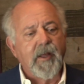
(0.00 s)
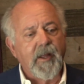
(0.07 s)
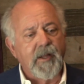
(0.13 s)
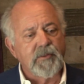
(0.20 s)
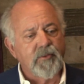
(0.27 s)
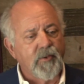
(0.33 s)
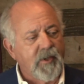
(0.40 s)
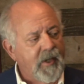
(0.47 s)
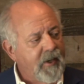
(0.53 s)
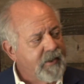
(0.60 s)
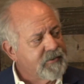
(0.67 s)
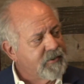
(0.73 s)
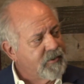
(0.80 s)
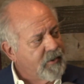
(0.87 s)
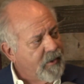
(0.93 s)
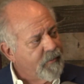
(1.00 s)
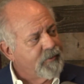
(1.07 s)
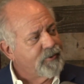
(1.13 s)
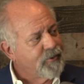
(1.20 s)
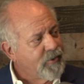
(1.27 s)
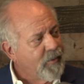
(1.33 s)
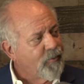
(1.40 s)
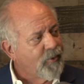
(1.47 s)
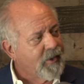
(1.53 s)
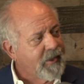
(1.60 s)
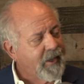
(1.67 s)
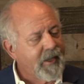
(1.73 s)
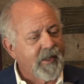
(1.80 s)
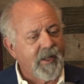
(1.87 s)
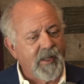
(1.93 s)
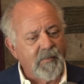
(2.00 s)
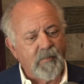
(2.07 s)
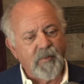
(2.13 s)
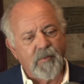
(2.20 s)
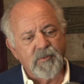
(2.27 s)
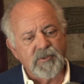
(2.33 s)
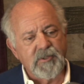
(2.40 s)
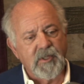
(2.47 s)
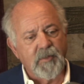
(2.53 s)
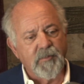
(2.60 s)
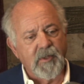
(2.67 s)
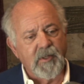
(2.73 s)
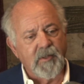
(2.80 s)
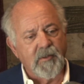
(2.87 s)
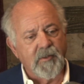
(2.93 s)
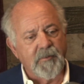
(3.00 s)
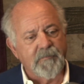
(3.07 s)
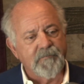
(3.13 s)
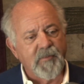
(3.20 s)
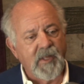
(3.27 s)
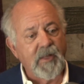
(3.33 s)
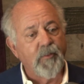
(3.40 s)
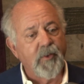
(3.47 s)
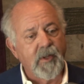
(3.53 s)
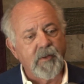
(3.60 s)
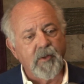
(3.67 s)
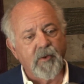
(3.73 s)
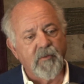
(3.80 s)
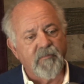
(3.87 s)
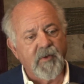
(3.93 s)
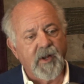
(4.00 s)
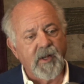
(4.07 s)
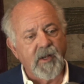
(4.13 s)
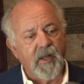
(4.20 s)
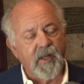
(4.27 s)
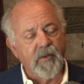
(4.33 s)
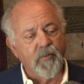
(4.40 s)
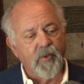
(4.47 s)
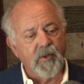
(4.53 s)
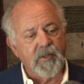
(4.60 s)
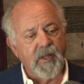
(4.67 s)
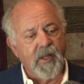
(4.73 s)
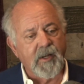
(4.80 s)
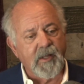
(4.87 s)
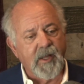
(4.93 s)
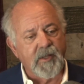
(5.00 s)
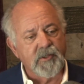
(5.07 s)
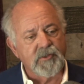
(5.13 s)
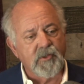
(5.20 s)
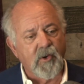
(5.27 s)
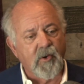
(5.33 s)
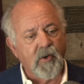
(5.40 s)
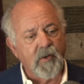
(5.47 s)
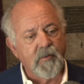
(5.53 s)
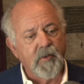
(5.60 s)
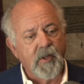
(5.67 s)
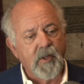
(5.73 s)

And I told Gary, I said, when you come work out, I got him a membership. And he went on a Friday night and worked out, got in his car,